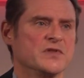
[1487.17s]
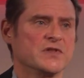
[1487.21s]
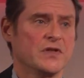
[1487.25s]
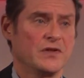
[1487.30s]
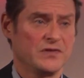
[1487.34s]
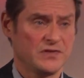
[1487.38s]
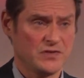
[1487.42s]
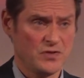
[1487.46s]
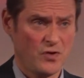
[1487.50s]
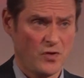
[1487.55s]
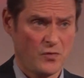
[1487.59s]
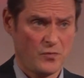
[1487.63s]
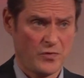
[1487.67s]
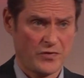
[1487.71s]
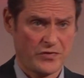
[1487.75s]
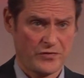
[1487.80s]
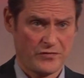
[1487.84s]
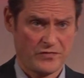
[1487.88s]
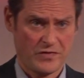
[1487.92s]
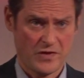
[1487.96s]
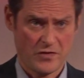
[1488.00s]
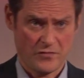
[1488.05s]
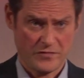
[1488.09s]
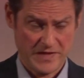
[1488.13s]
So it's not whether
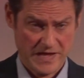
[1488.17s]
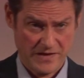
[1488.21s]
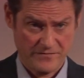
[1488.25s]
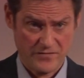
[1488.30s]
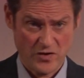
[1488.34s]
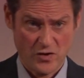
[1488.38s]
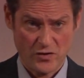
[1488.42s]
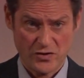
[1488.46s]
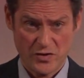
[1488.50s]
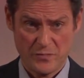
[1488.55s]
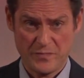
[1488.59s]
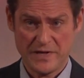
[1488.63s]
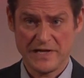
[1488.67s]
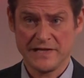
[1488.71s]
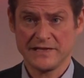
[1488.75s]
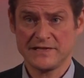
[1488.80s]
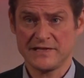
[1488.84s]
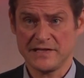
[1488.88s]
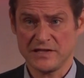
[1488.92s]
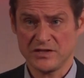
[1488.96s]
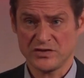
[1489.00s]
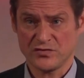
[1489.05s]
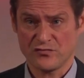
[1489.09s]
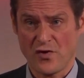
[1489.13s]
or not they've got an
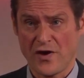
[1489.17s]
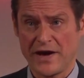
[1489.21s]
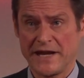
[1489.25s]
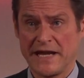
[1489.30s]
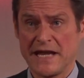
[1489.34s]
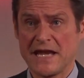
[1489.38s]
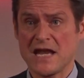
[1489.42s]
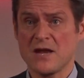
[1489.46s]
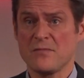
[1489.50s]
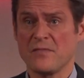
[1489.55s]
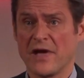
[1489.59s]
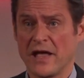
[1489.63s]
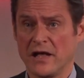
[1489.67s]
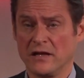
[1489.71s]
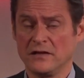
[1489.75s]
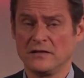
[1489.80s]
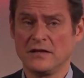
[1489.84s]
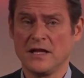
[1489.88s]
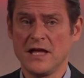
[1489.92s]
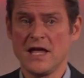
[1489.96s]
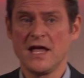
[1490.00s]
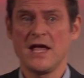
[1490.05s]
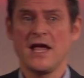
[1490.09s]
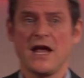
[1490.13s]
ability to write an email
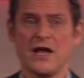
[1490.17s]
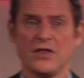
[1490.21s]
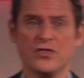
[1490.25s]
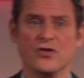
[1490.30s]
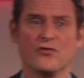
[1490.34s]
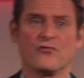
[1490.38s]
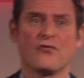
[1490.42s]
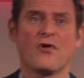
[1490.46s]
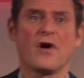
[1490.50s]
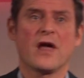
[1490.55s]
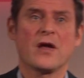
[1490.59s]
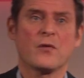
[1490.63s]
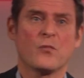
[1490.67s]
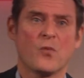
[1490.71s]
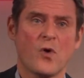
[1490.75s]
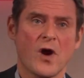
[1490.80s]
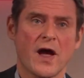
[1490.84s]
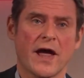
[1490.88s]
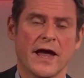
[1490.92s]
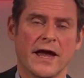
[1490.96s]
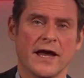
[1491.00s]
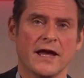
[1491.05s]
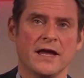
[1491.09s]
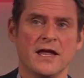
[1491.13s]
in the right
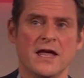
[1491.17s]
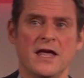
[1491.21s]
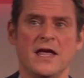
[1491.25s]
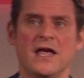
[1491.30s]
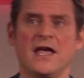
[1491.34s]
way,